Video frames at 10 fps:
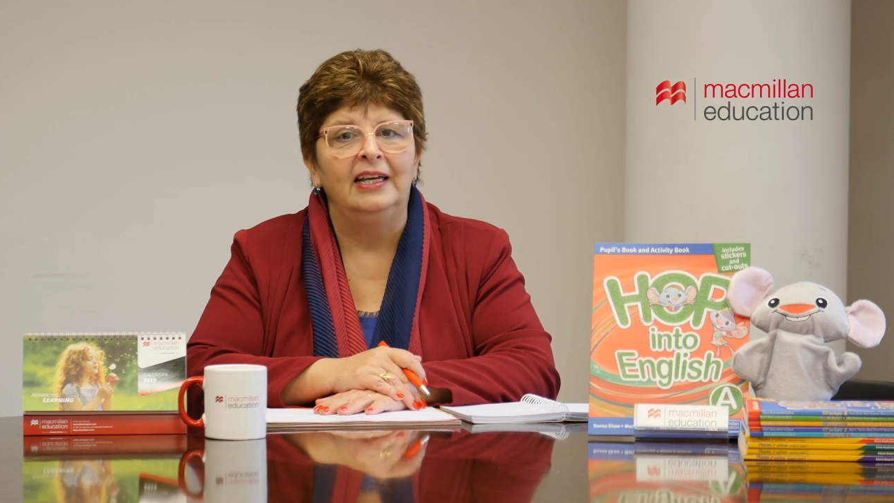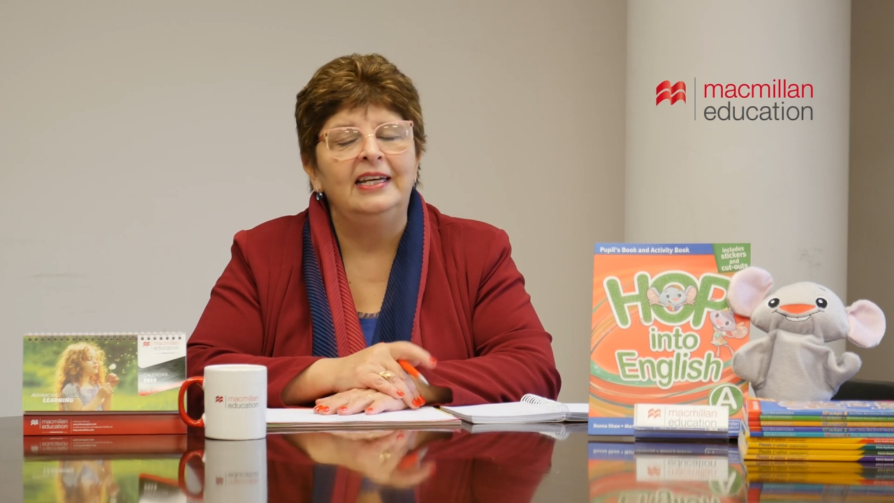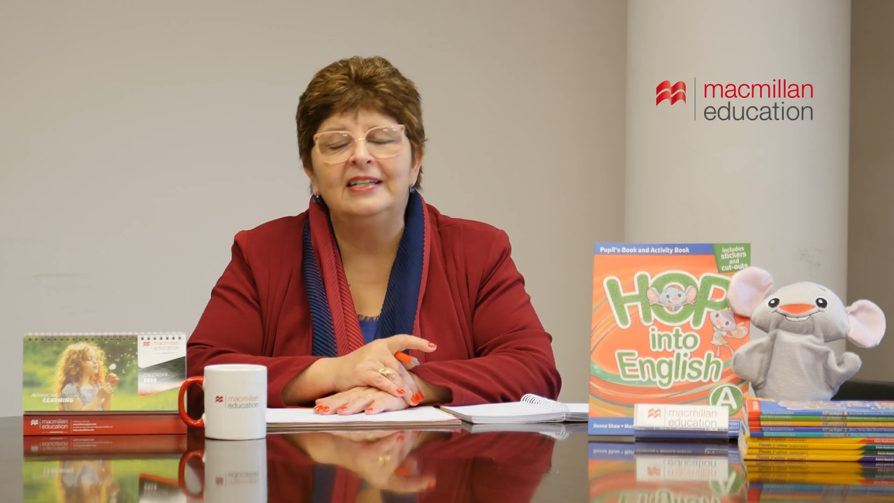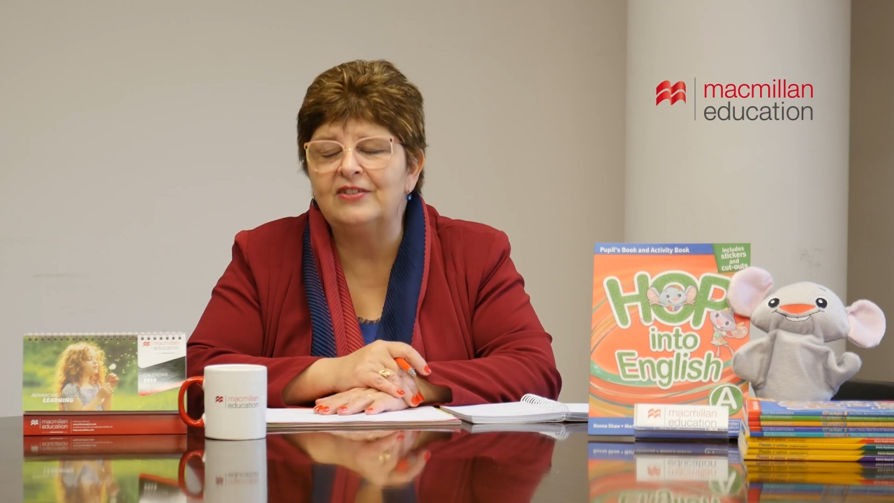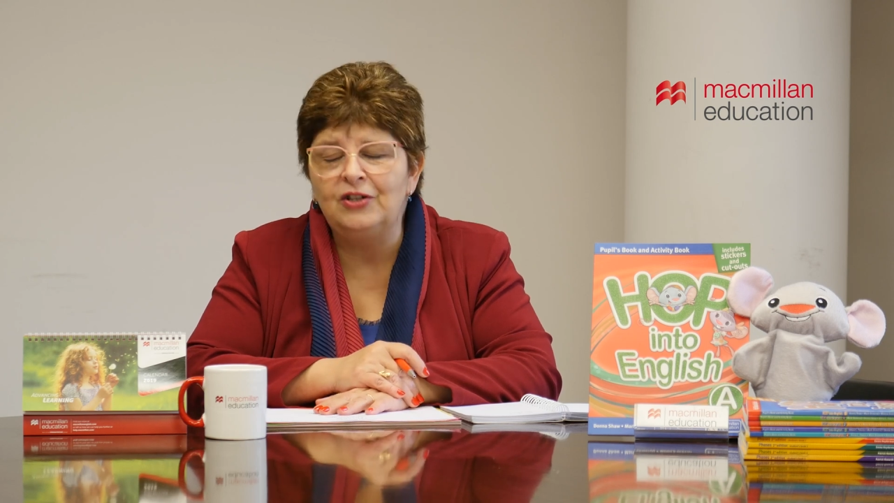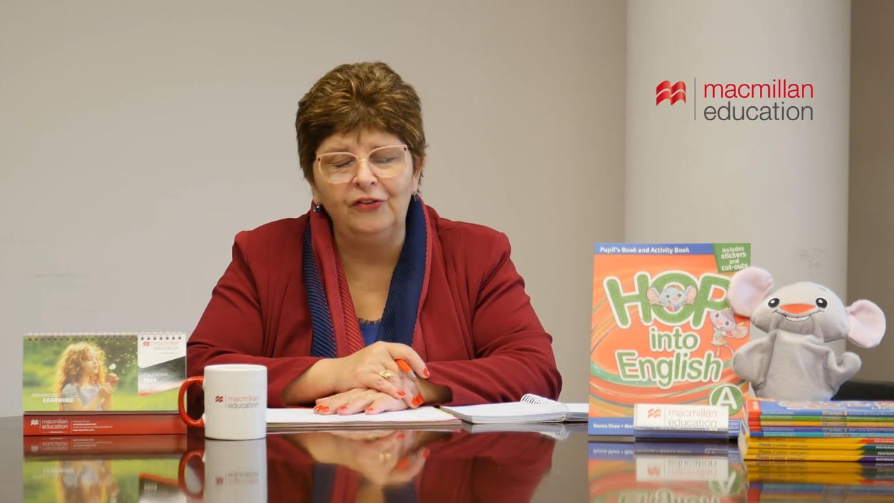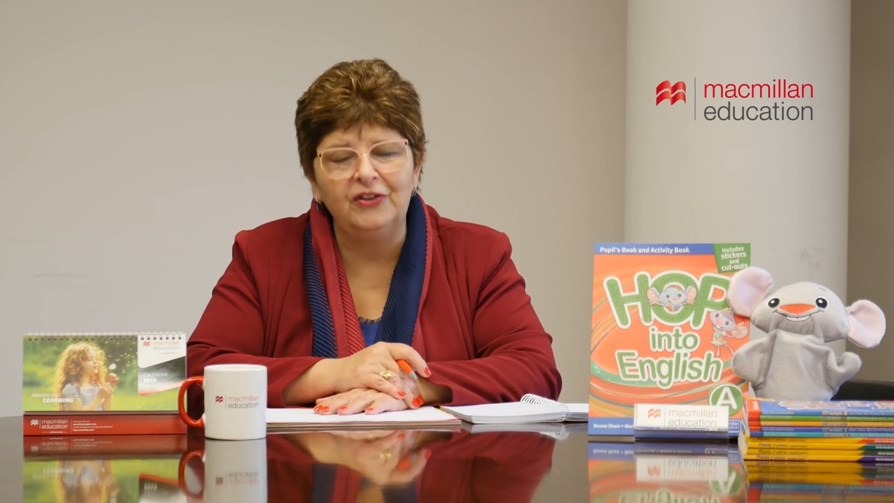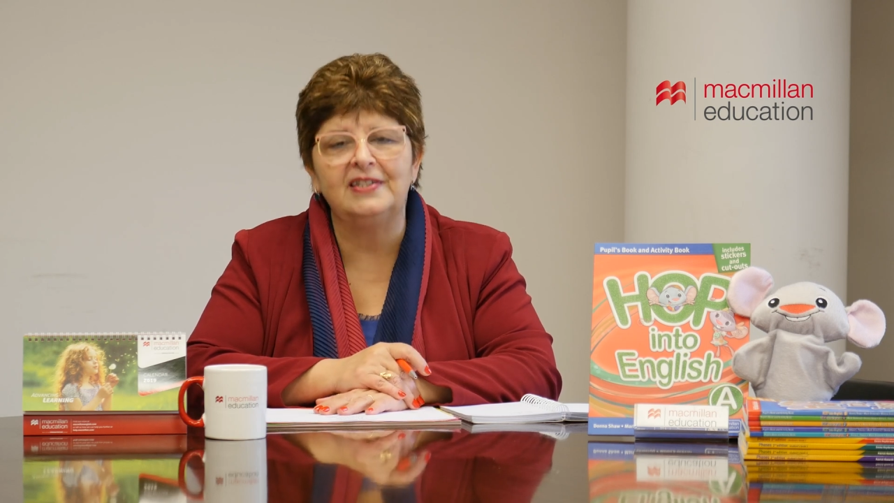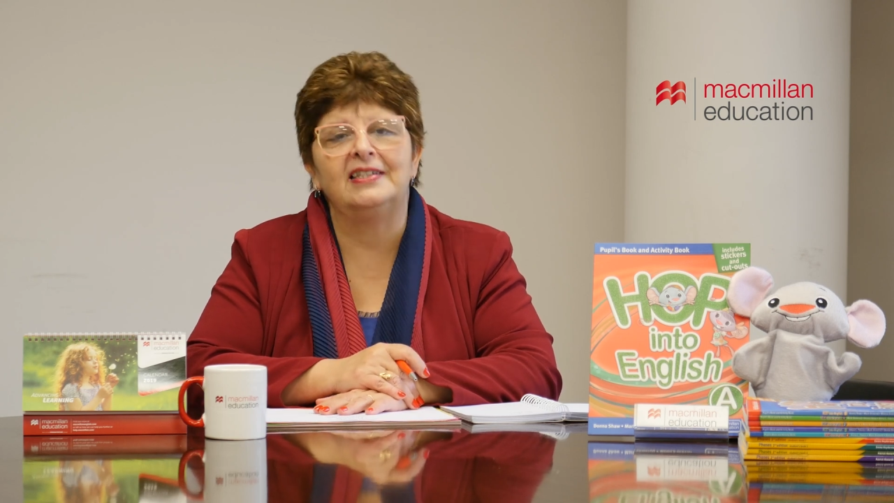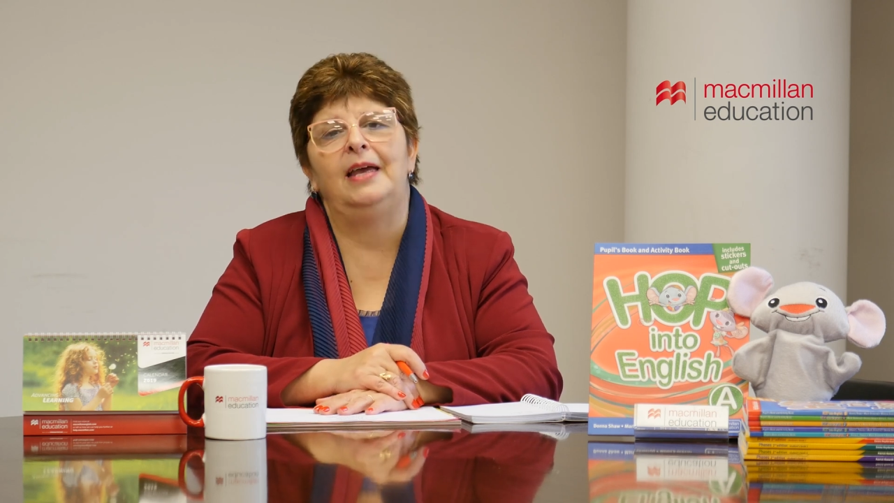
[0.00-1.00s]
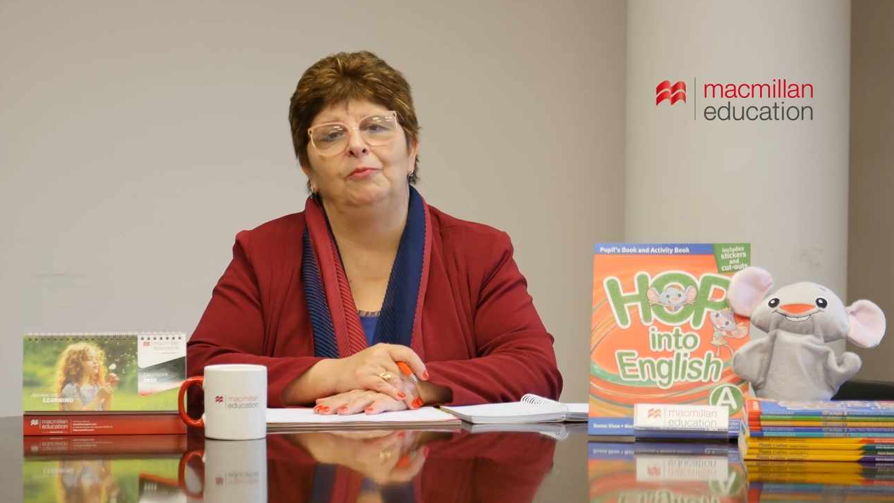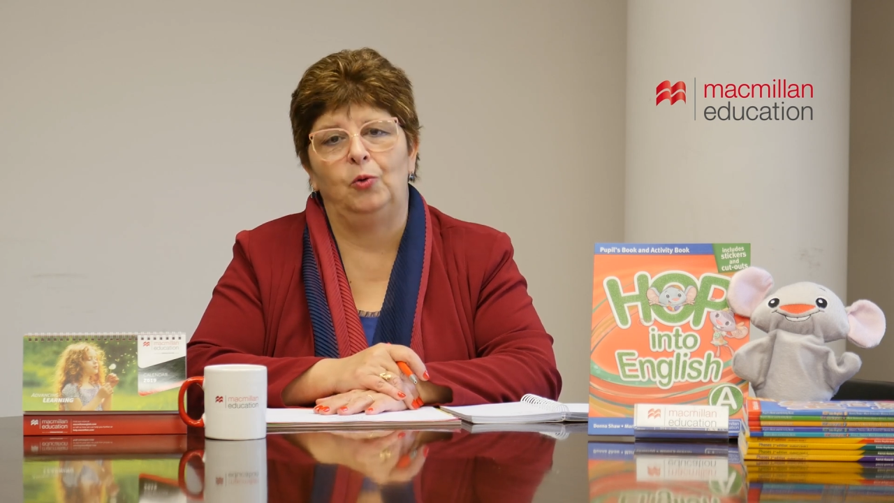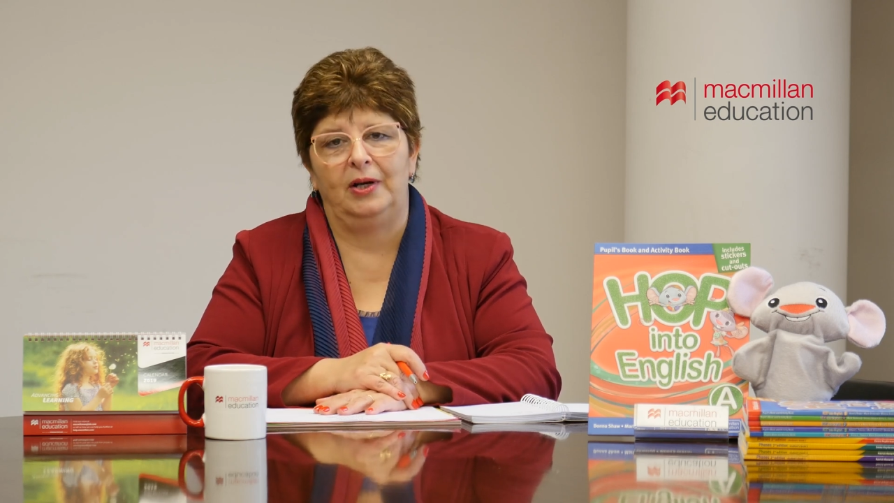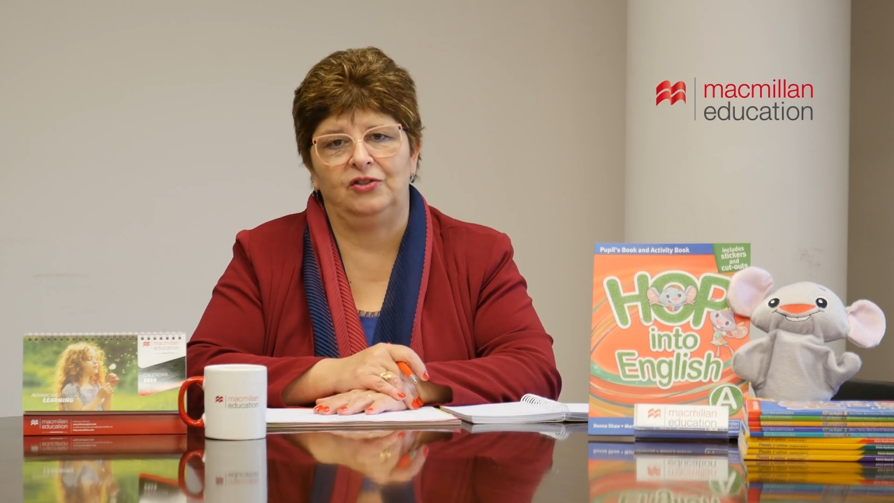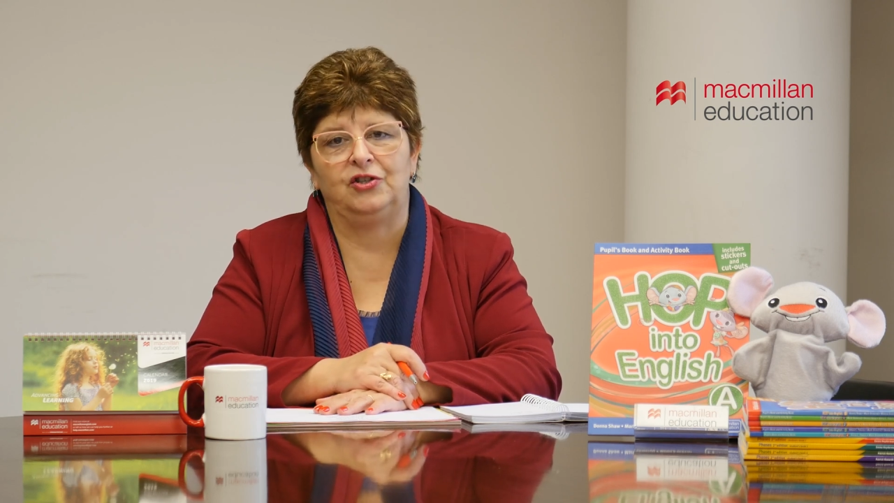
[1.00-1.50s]
It's not the same
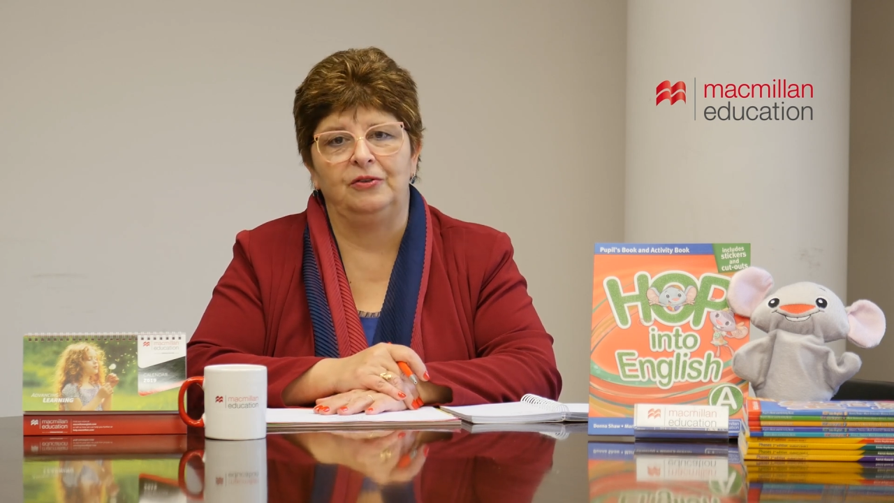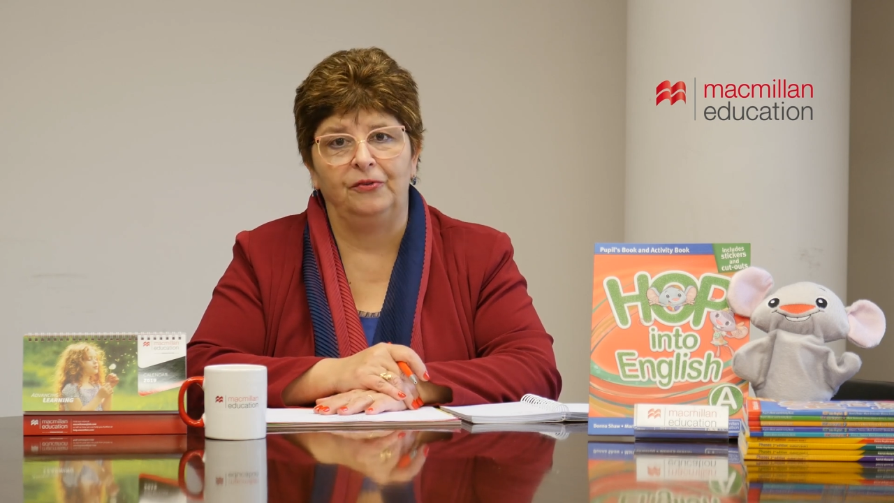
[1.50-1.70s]
question